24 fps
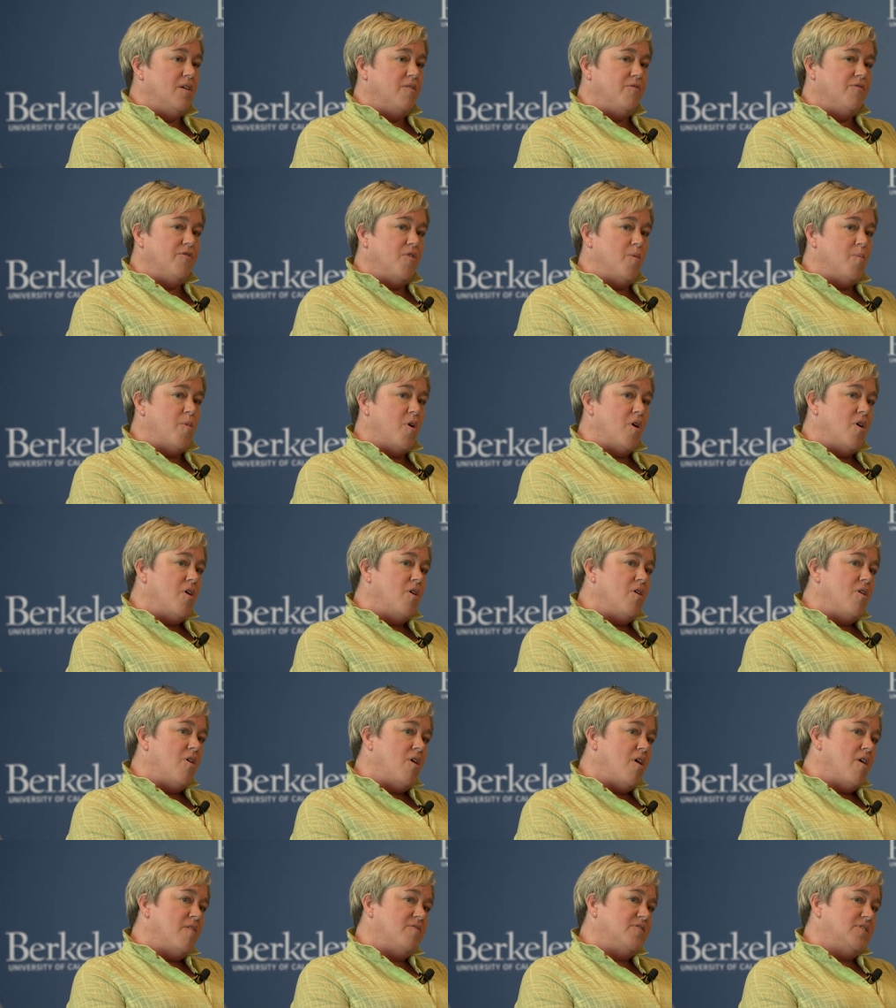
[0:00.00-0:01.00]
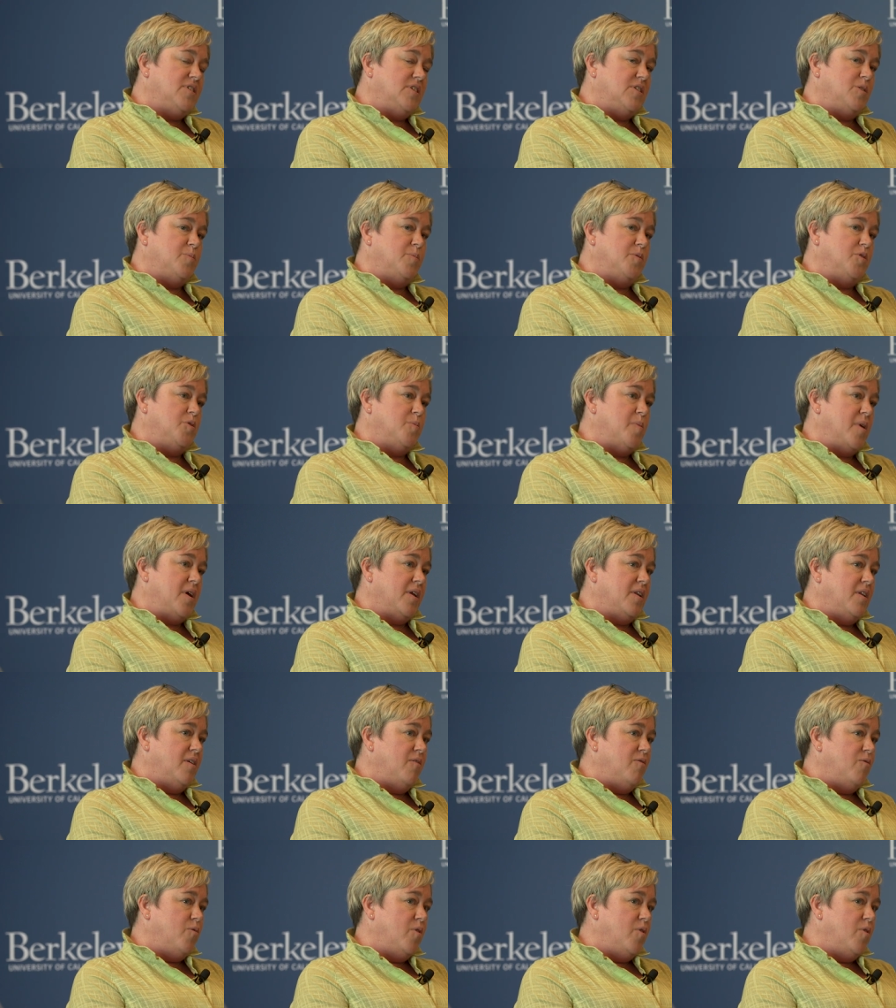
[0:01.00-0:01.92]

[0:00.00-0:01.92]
From our office's perspective,